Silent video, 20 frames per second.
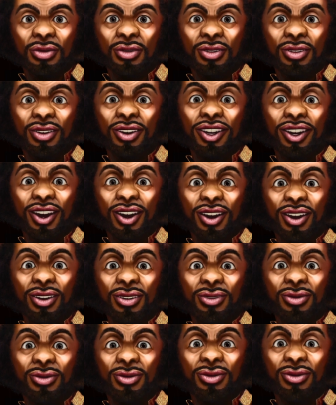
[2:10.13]
The setting.
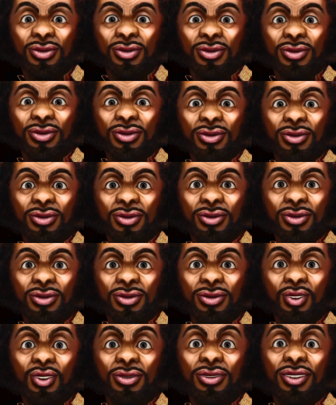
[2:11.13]

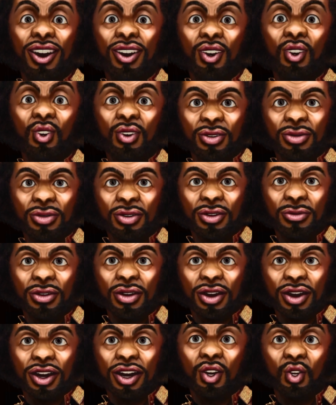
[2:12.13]
Settings are
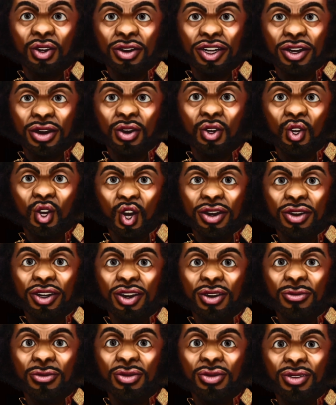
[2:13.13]
the places that sex
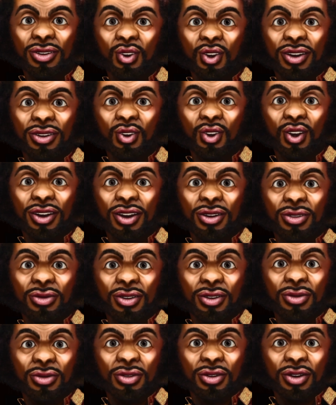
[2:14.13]
story action is
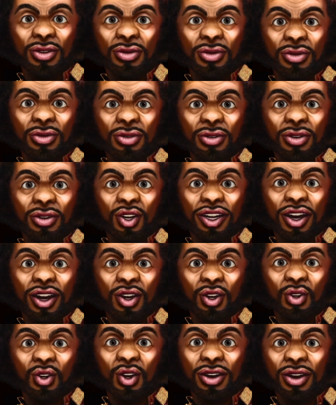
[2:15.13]
happening. The
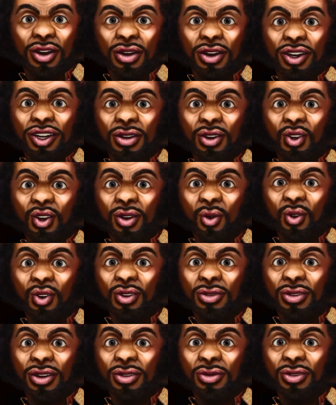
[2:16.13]
sex story author should
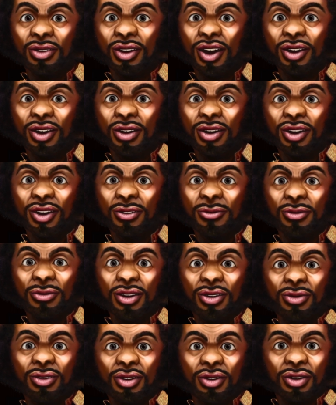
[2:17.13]
describe the
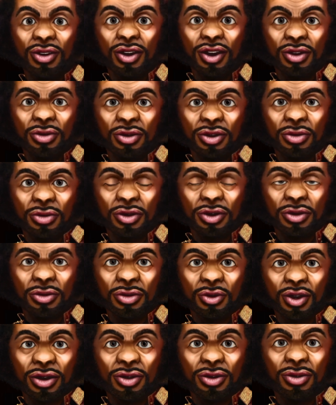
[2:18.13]
environment in vivid
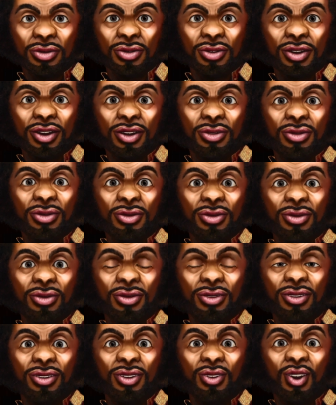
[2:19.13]
detail.
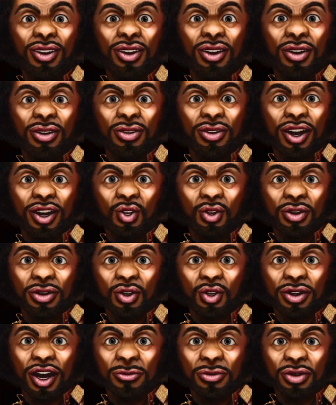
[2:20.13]
The reader will actually
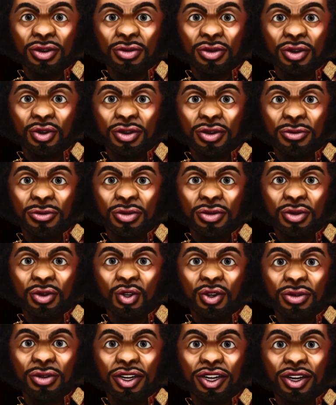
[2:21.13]
feel like they can
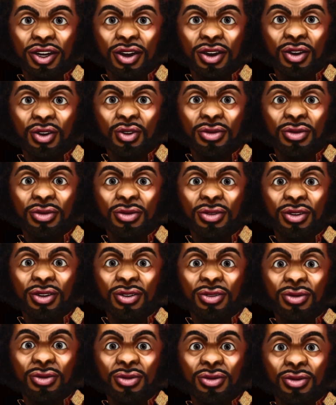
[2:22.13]
imagine the scene.
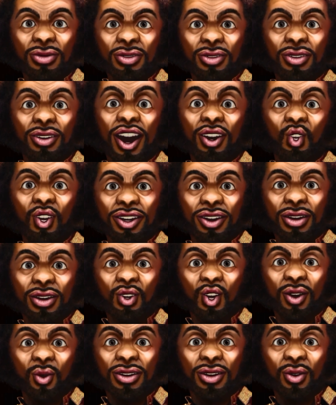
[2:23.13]
This
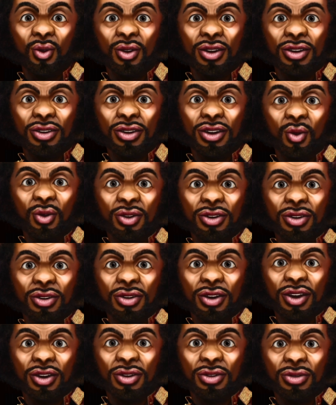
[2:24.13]
is when you know you've
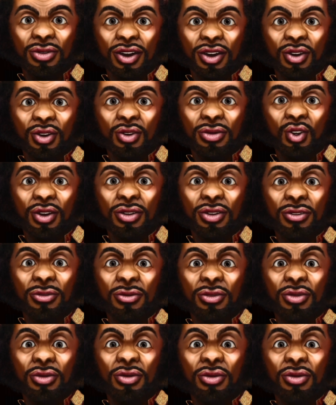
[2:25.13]
done a good job.